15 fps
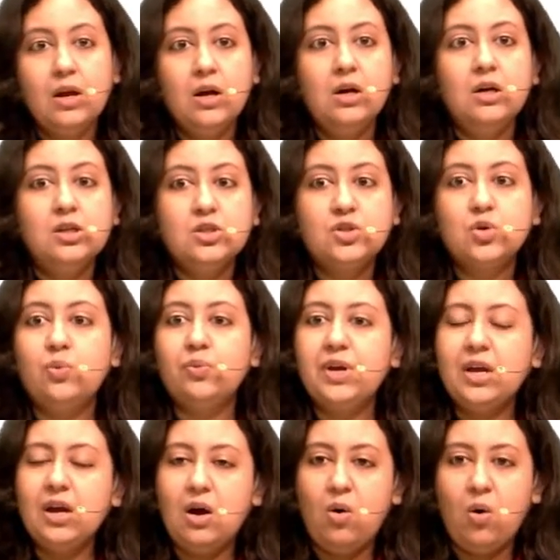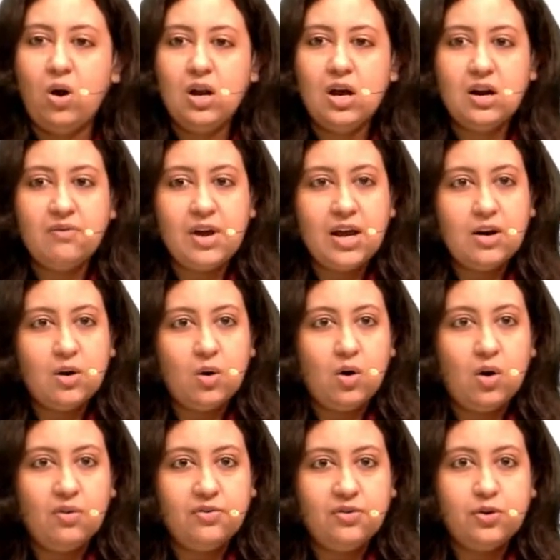So we all are aware
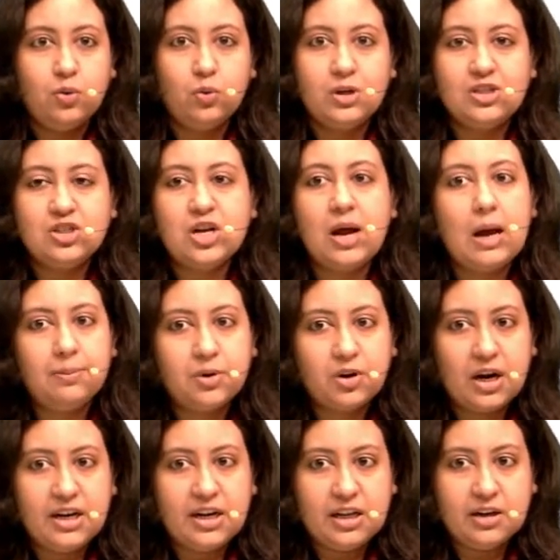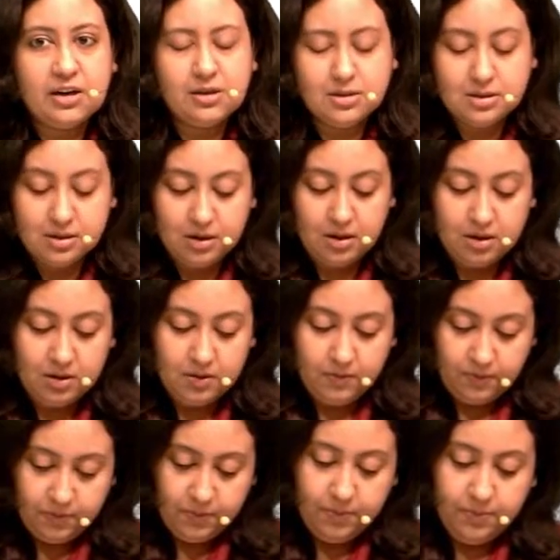of Rood and Shehab criteria.
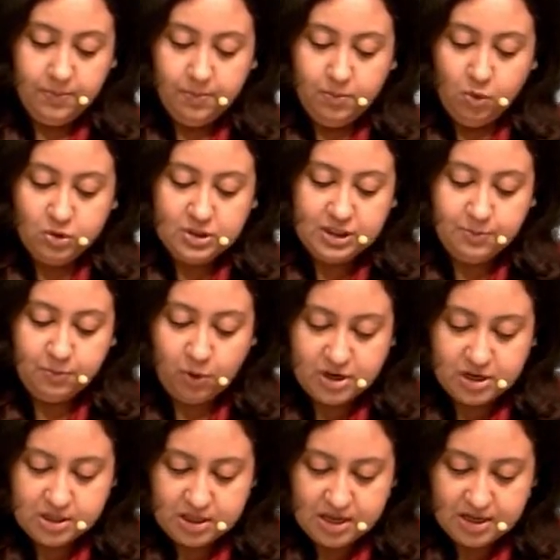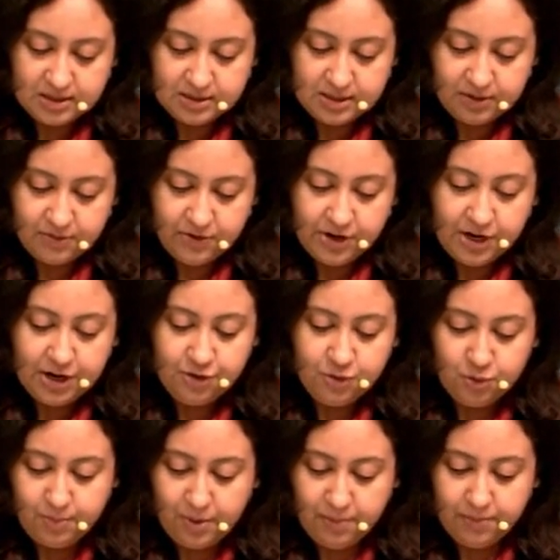Most important things that we need to
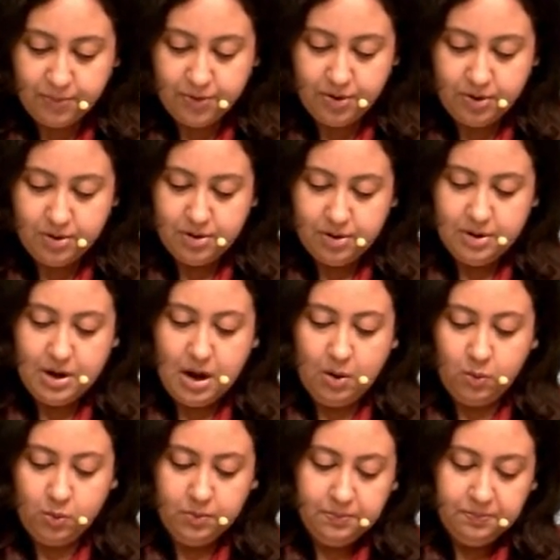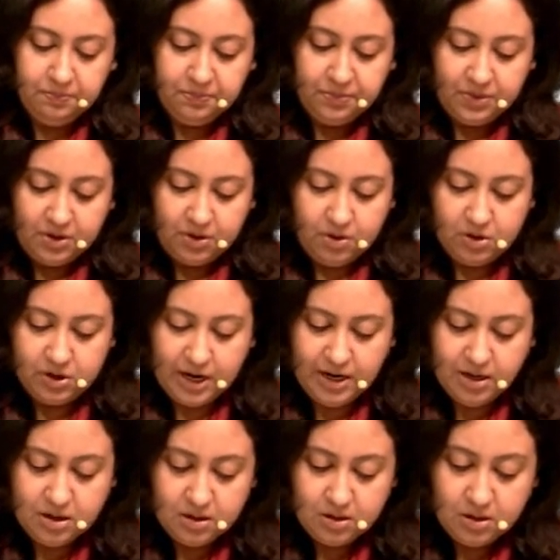remember now.
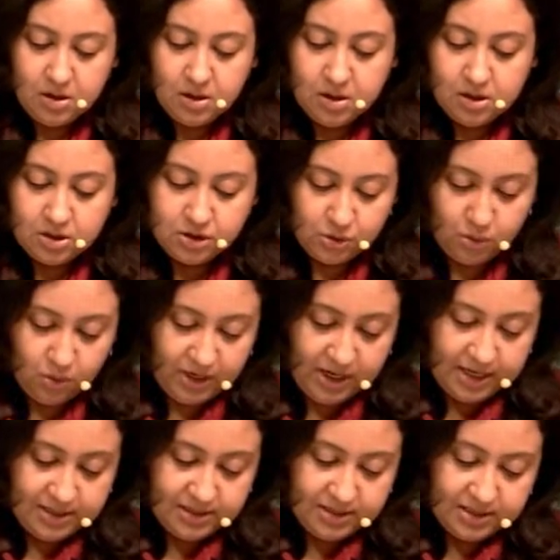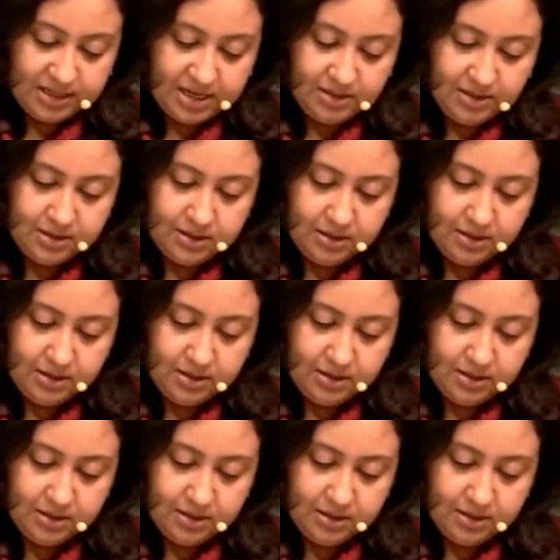Alright, so it says